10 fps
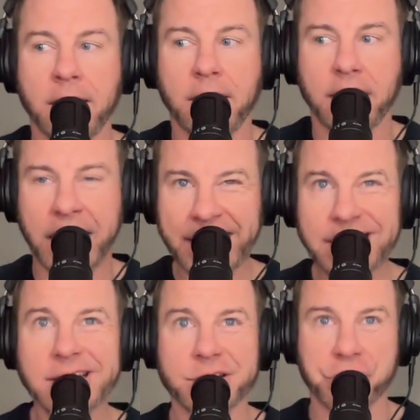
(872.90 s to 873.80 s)

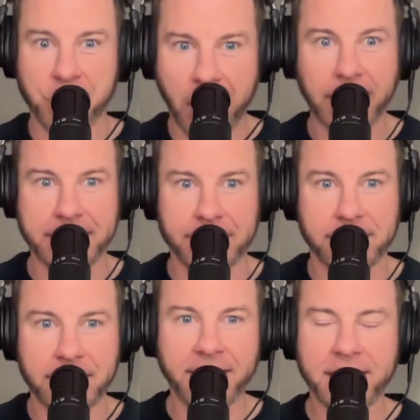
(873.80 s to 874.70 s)
kind of shocking.
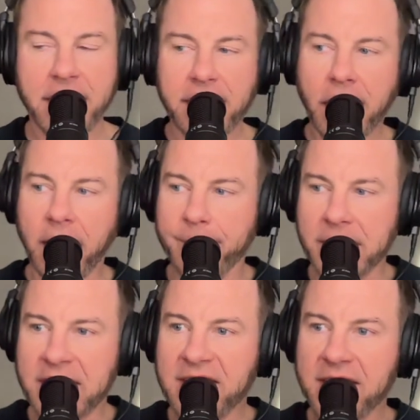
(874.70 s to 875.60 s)

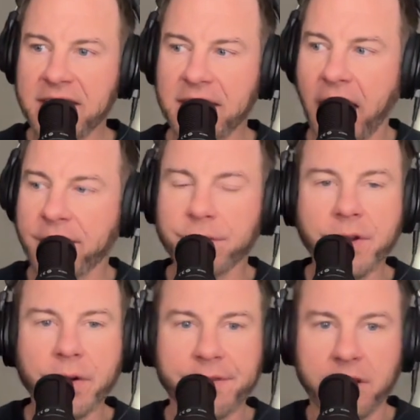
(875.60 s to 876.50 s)
I don't know